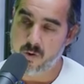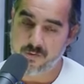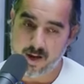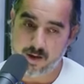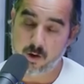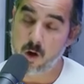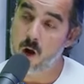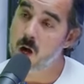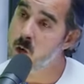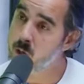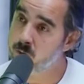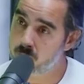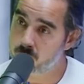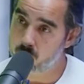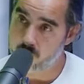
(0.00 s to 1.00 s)
And we've had
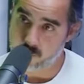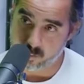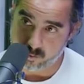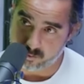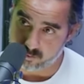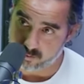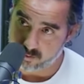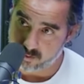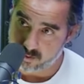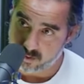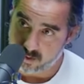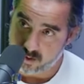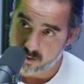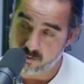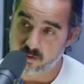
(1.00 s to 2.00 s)
hundreds of recruits.
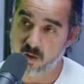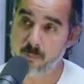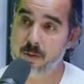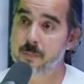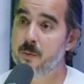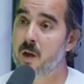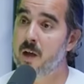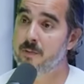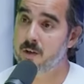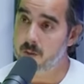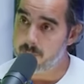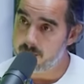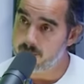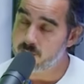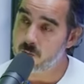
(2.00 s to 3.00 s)
Some people have
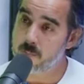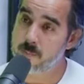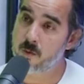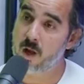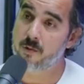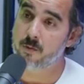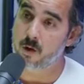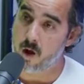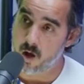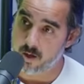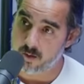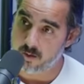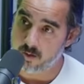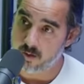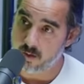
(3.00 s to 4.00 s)
come in, some people have
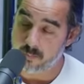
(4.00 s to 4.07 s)
gone.